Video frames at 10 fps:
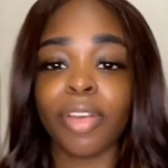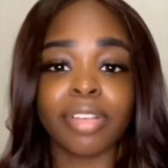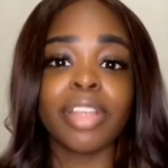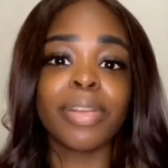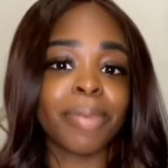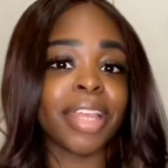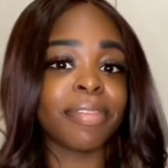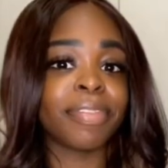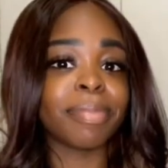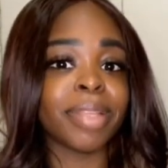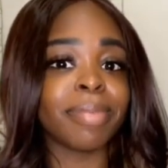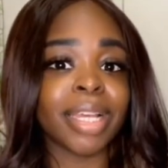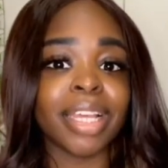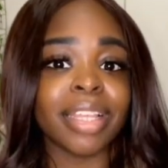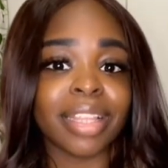good weight for me
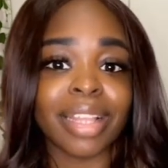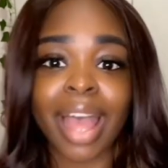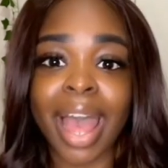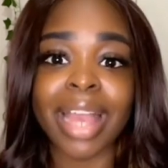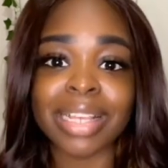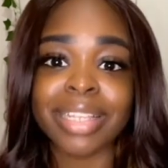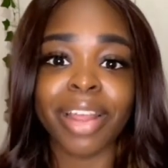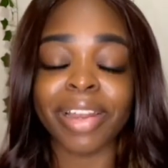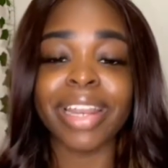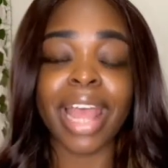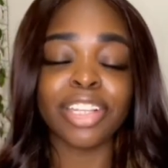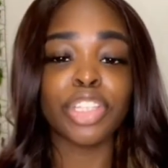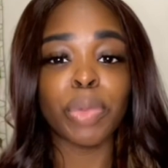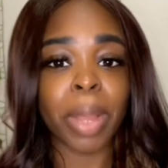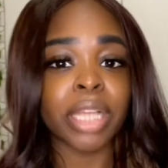because I started at
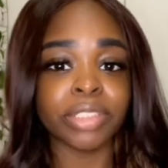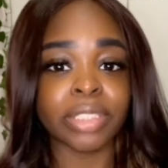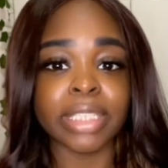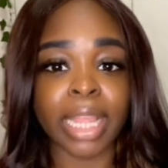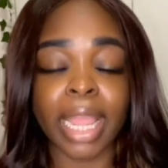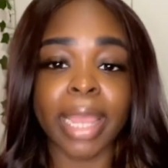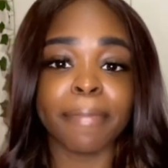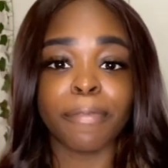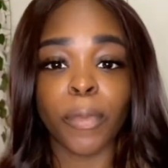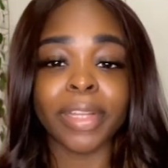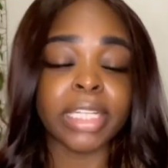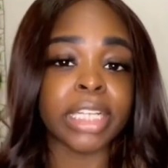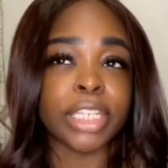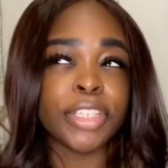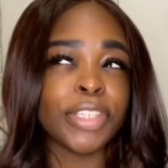
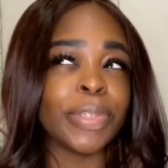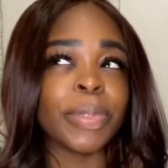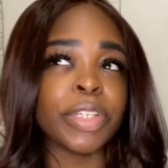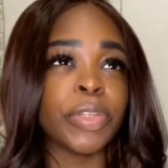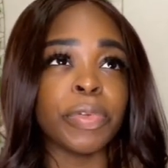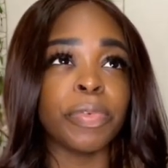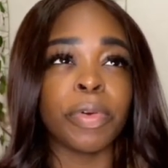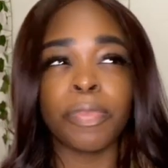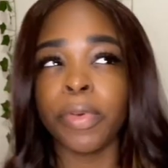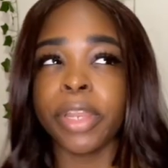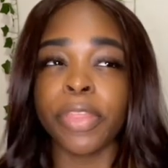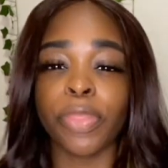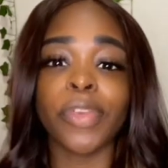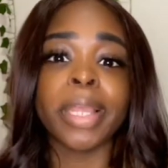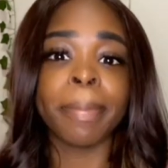242 or
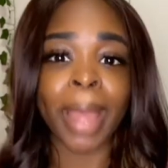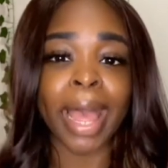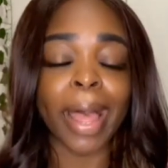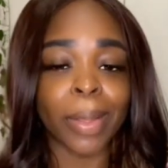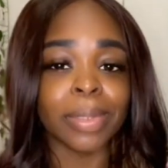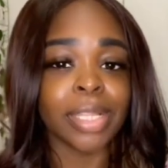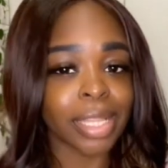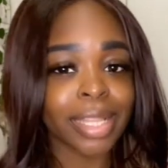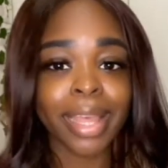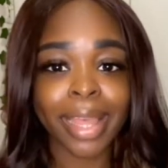243 pounds.